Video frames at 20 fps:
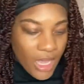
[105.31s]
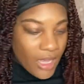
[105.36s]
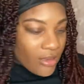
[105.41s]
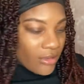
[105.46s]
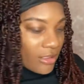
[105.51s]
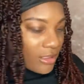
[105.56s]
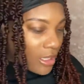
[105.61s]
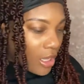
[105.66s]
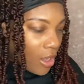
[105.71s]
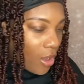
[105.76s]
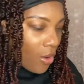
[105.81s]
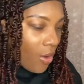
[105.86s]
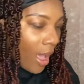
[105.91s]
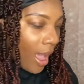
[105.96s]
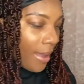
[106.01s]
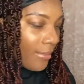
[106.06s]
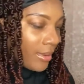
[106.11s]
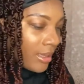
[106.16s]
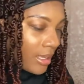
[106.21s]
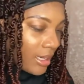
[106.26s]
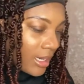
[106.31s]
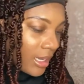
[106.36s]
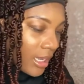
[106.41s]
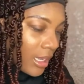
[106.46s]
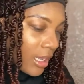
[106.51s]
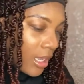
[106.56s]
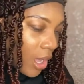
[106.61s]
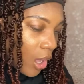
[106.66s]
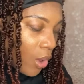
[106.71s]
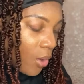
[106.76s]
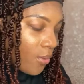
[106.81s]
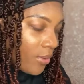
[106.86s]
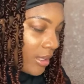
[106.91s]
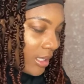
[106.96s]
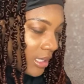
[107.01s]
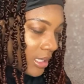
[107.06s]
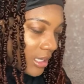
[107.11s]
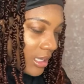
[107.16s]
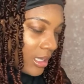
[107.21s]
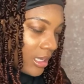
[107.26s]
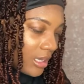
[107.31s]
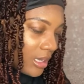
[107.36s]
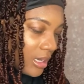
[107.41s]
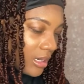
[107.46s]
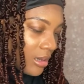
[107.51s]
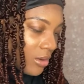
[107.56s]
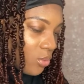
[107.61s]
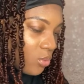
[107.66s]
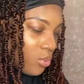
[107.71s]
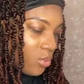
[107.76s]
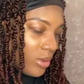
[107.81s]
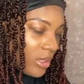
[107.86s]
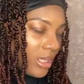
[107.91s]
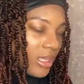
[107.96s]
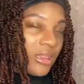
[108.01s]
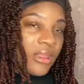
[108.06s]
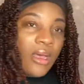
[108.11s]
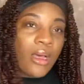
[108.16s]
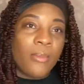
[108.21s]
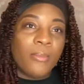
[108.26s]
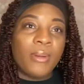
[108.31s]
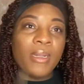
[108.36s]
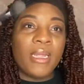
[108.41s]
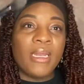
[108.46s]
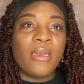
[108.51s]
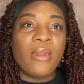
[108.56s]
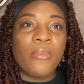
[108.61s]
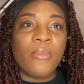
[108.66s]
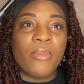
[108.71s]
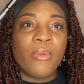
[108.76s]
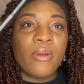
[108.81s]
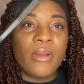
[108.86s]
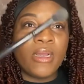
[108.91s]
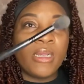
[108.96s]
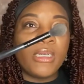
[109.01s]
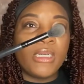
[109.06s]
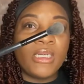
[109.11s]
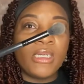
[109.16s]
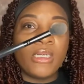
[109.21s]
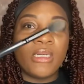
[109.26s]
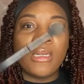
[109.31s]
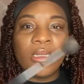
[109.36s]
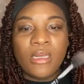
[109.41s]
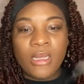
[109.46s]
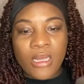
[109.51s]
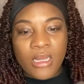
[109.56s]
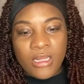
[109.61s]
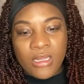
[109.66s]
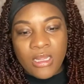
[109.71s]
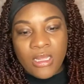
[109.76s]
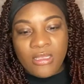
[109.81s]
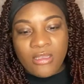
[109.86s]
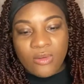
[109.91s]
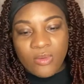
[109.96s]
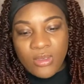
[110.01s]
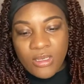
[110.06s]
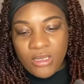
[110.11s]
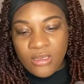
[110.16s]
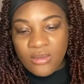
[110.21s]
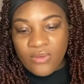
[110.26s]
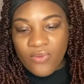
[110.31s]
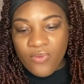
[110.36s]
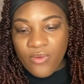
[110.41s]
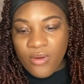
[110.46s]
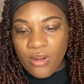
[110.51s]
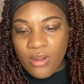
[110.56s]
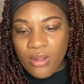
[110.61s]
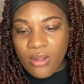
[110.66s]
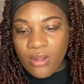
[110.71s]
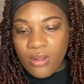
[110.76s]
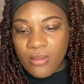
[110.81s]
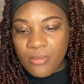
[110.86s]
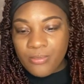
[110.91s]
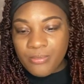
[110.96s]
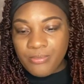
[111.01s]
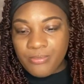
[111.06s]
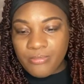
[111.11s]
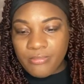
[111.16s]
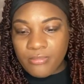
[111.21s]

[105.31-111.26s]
So I'm gonna go in with a blending brush. This one is from